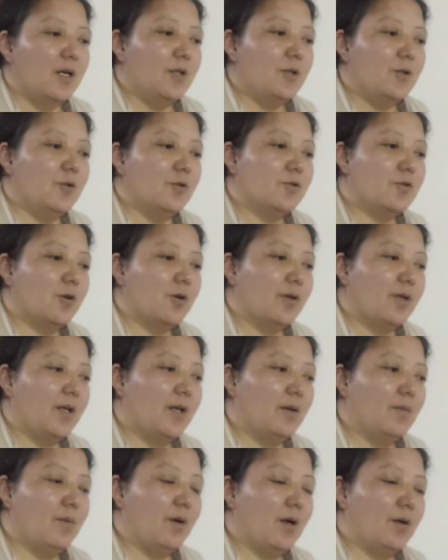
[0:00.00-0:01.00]
You're talking
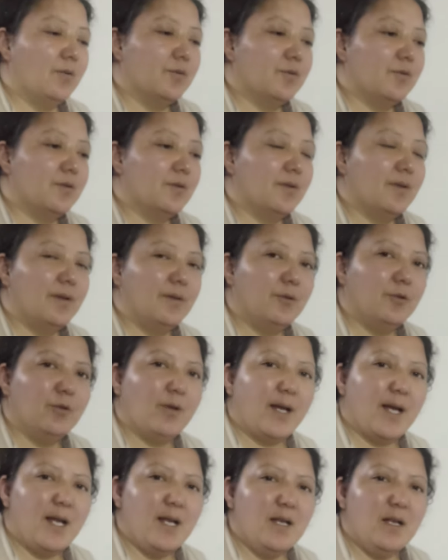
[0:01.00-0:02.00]
about
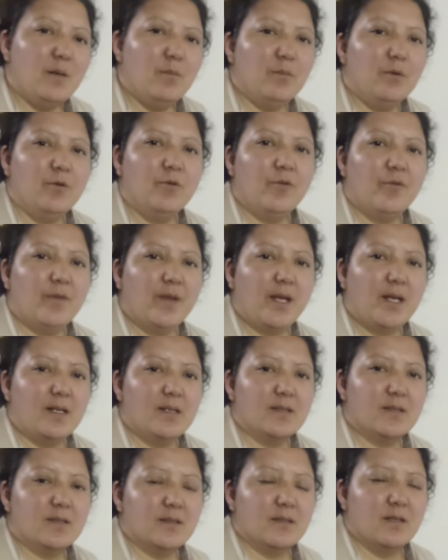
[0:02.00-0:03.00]
n number of
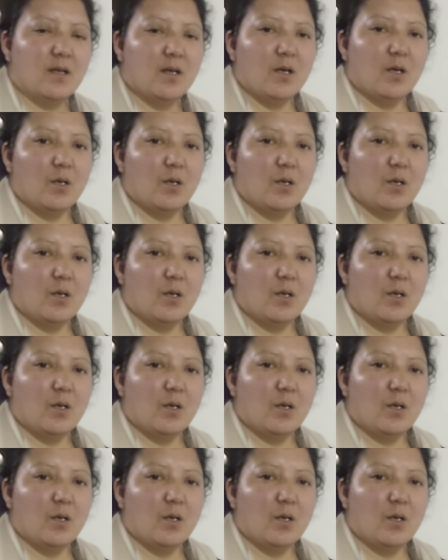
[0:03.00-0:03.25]
things